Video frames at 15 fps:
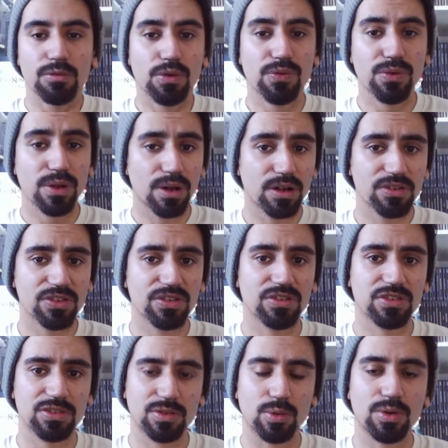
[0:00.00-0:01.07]
With regards to
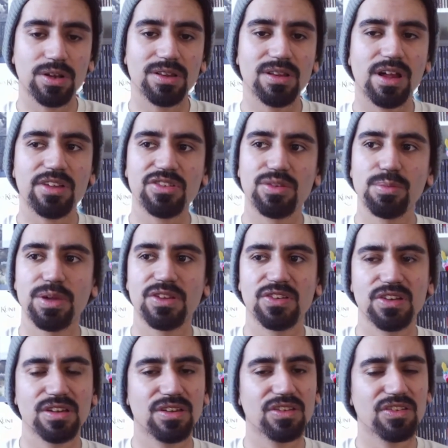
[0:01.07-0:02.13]
the story in Lost
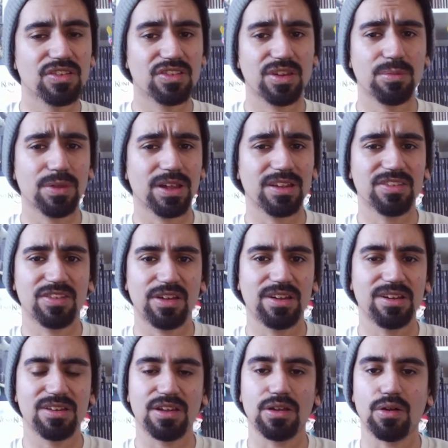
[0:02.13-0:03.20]
Dimension, it doesn't seem like it's
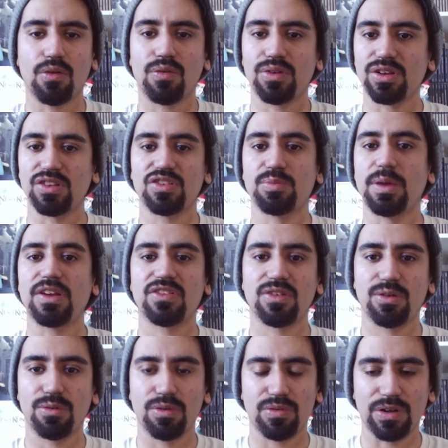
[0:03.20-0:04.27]
anything overly
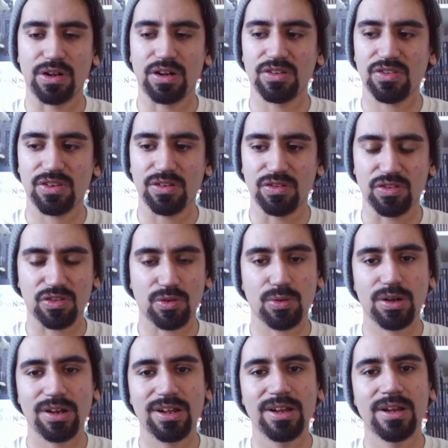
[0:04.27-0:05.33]
special with regards to the
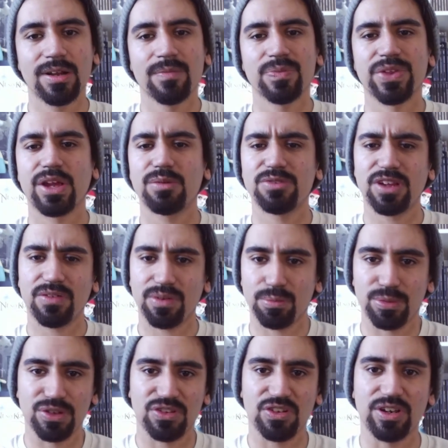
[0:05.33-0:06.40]
story. It comes off a
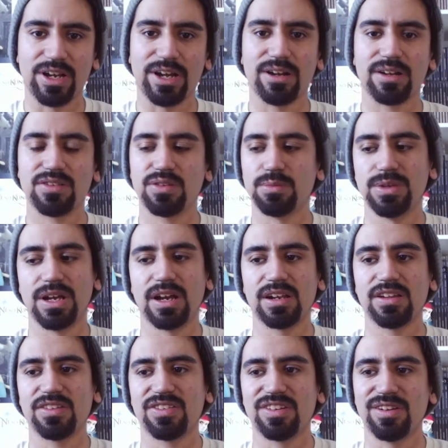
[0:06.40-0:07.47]
bit generic, to be
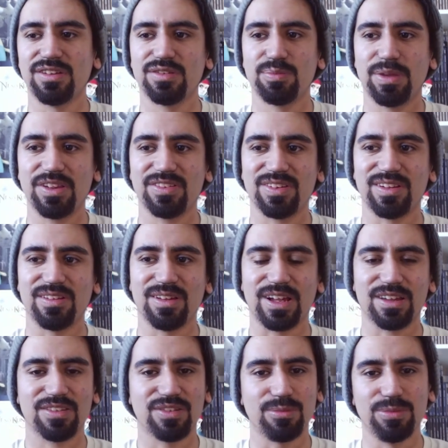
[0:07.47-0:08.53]
honest, and it's basically
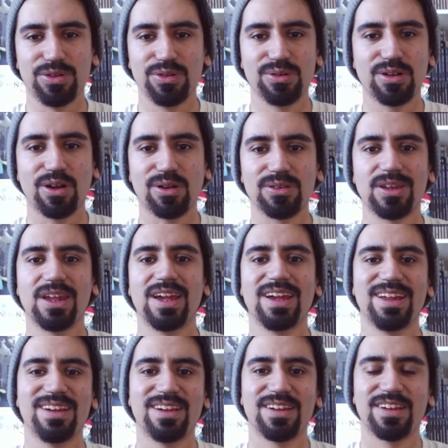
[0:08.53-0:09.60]
like some dude called The
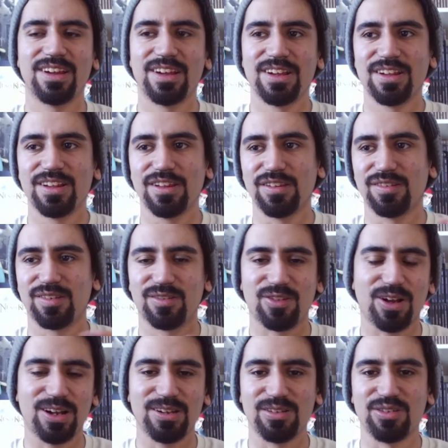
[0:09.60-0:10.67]
End is
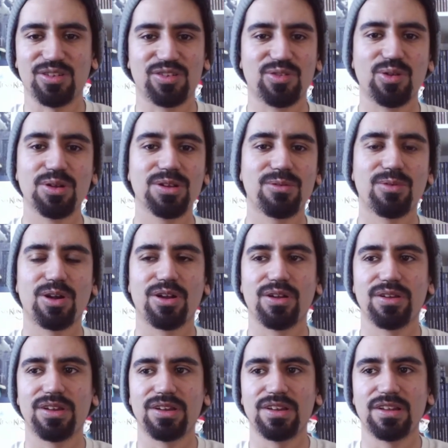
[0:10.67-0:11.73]
trying to destroy the
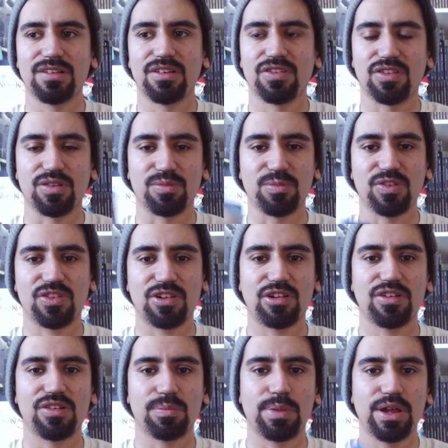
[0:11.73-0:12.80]
world, and then there's this
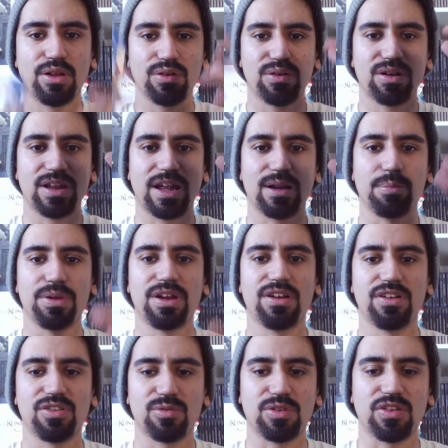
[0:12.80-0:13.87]
mysterious pillar that
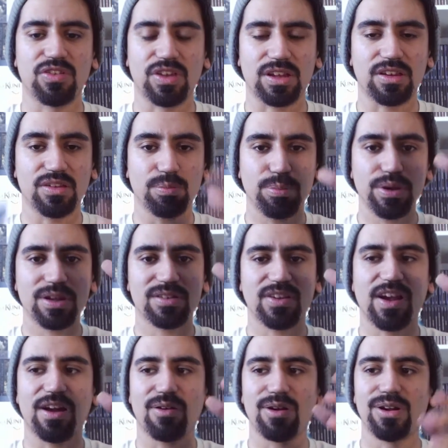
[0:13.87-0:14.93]
appears, which is like this big
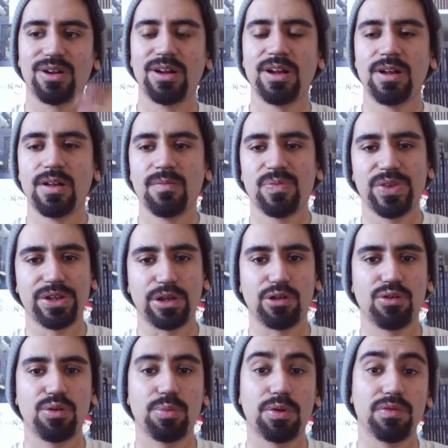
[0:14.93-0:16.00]
tower, and a
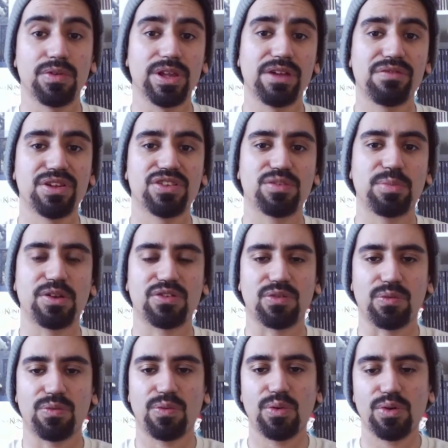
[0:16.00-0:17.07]
group of 11
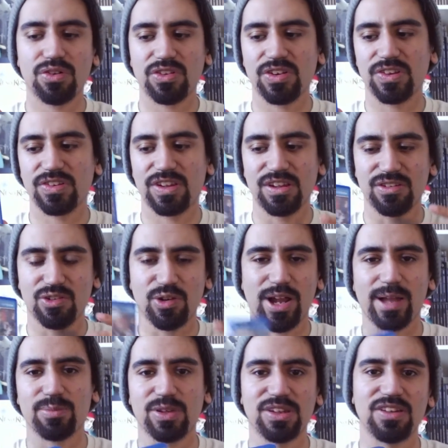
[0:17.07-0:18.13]
special forces get
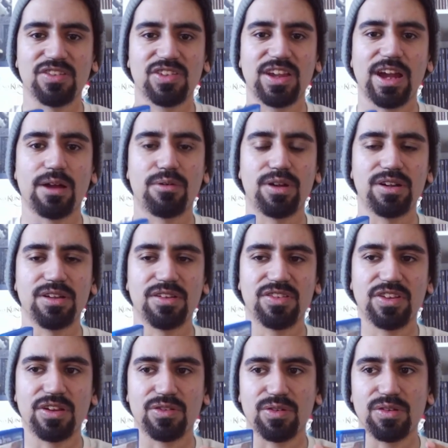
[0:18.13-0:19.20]
trapped in this tower, and
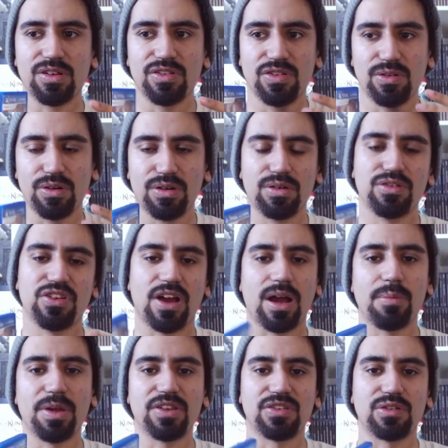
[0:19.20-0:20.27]
essentially it's your
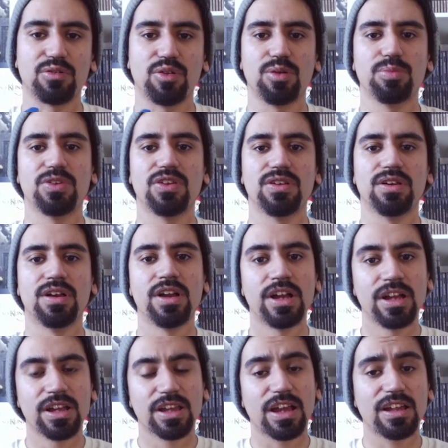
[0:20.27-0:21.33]
job as a group to
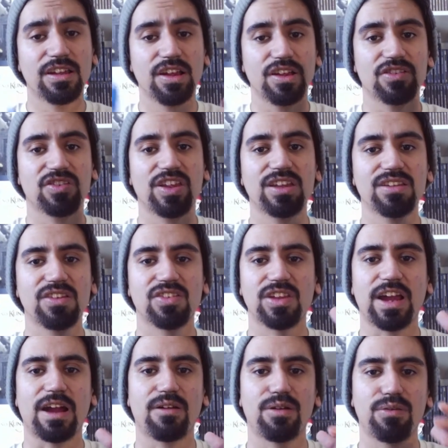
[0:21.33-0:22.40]
kind of ascend this
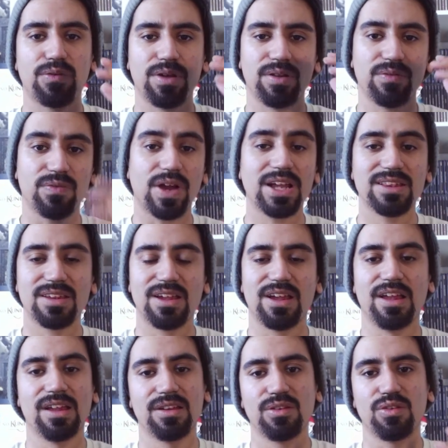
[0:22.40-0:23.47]
tower and fight The
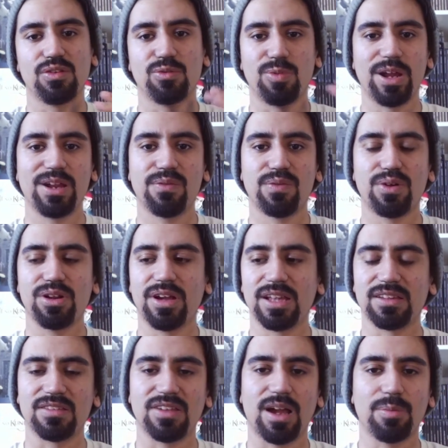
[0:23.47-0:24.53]
End, who's waiting for you
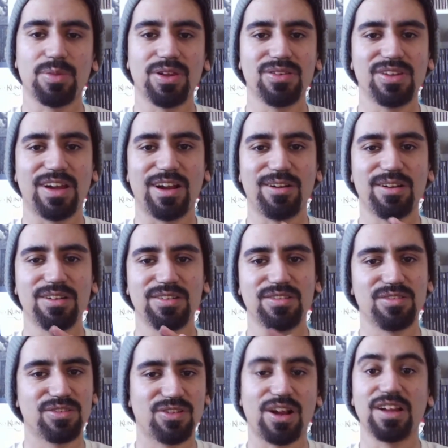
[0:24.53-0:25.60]
at the top of the tower,
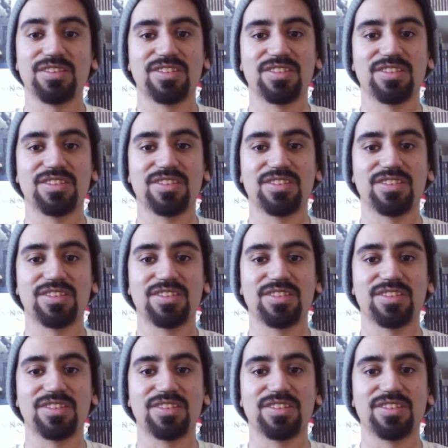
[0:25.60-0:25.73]
and try